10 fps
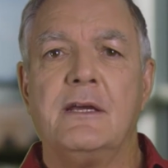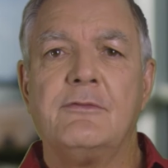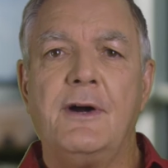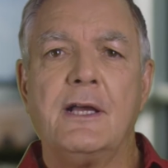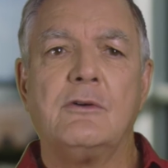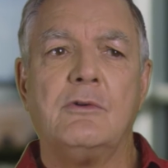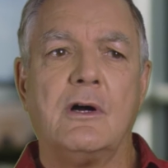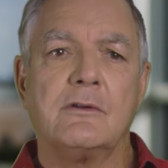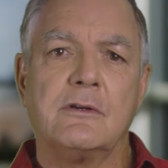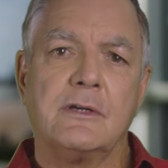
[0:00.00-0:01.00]
if I
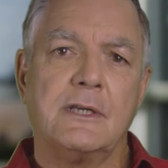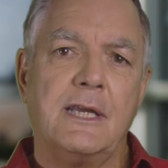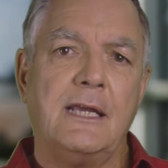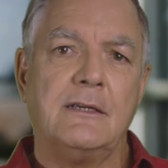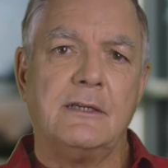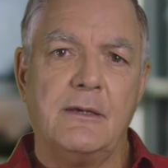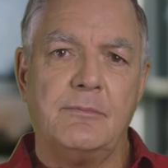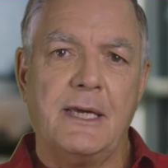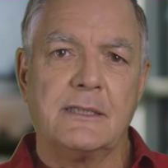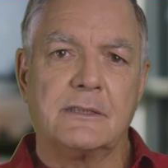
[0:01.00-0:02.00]
go out there on a day-to-day
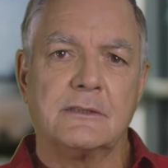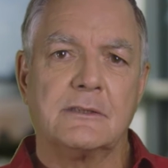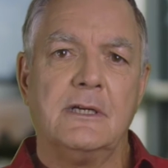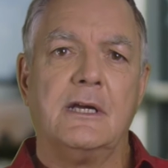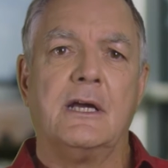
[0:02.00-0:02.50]
basis